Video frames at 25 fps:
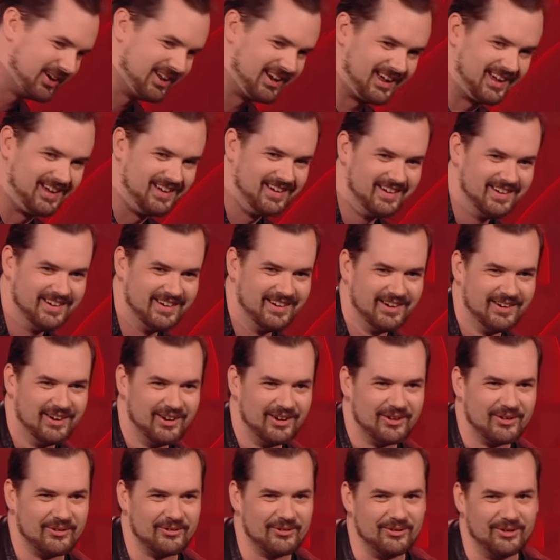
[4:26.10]
want to
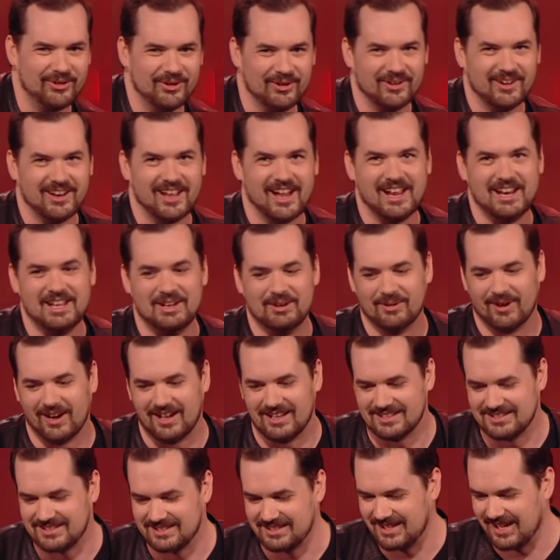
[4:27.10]
ruin anyone's